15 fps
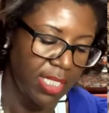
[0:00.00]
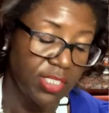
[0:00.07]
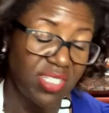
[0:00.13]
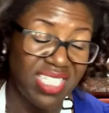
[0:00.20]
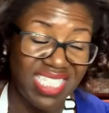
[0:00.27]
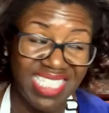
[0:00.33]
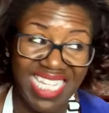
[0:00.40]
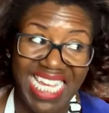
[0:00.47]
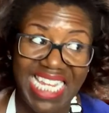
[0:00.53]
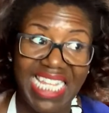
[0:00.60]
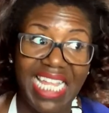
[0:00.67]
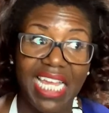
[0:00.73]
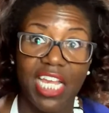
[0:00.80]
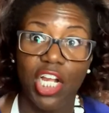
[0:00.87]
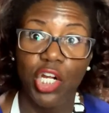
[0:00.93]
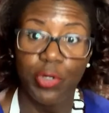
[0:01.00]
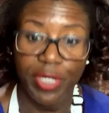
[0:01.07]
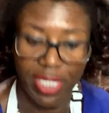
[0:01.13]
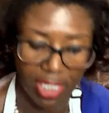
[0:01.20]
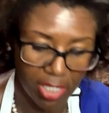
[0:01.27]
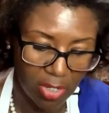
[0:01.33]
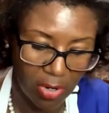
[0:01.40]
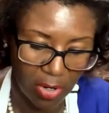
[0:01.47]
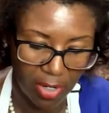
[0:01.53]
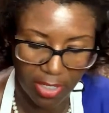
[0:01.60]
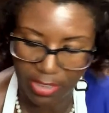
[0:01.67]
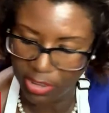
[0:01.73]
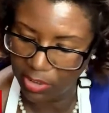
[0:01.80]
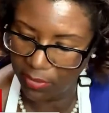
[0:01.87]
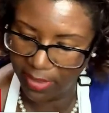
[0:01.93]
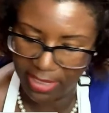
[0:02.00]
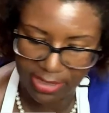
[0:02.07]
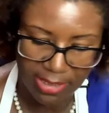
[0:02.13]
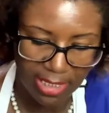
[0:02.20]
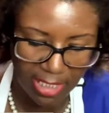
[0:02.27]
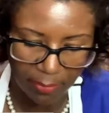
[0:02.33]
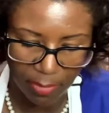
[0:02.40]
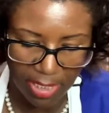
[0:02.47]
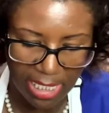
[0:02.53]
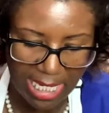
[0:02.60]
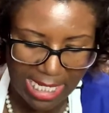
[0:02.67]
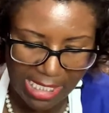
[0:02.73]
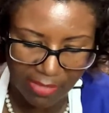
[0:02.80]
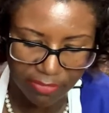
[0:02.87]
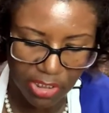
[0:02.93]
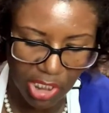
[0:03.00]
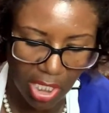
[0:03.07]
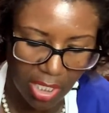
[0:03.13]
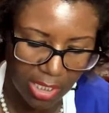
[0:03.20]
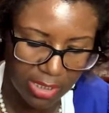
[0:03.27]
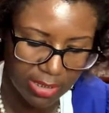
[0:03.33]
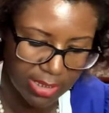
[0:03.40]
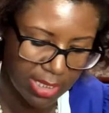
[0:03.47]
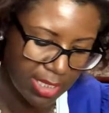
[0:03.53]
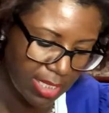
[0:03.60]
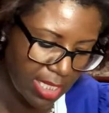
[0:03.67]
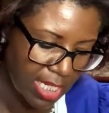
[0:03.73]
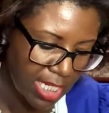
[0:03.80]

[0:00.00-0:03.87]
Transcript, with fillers: So this is kind of like a Greek yogurt. So it is going to be kind of tart.